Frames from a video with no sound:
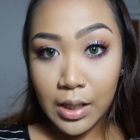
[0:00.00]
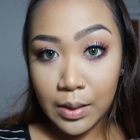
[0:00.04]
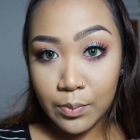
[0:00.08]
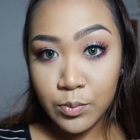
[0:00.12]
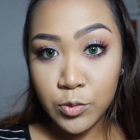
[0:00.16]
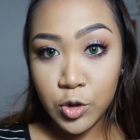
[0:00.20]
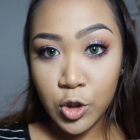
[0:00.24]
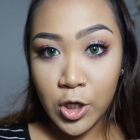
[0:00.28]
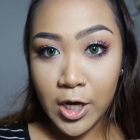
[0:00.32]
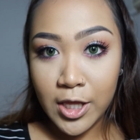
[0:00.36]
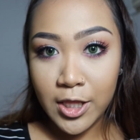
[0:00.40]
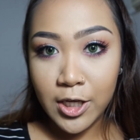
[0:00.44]

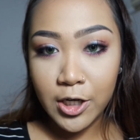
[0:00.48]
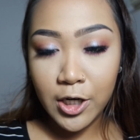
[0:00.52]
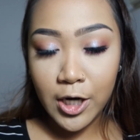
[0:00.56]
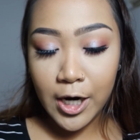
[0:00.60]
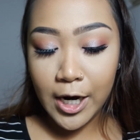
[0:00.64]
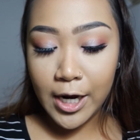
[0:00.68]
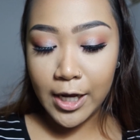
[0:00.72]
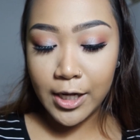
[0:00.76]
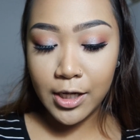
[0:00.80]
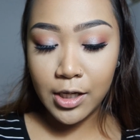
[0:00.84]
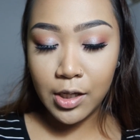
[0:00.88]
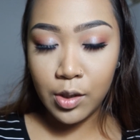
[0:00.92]
come
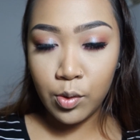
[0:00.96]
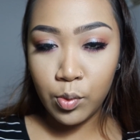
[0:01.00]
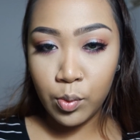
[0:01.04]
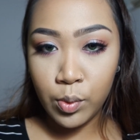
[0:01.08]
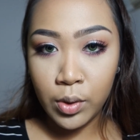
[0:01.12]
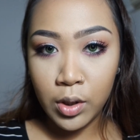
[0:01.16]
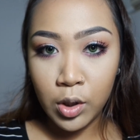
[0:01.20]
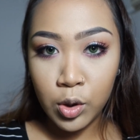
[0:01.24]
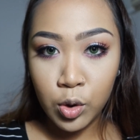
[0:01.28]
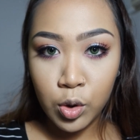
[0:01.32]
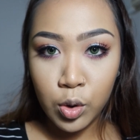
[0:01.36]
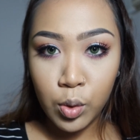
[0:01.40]
together and
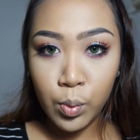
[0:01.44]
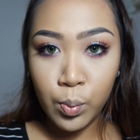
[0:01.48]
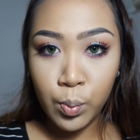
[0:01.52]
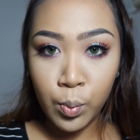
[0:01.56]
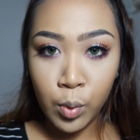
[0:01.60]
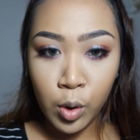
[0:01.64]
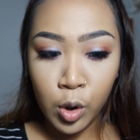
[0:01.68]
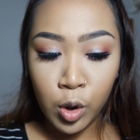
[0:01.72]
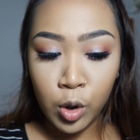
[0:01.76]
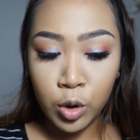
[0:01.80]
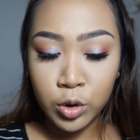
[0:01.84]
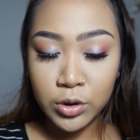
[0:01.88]
it will look
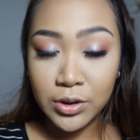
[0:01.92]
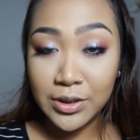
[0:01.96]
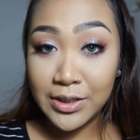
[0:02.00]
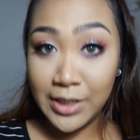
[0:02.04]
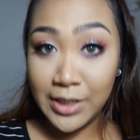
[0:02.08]
more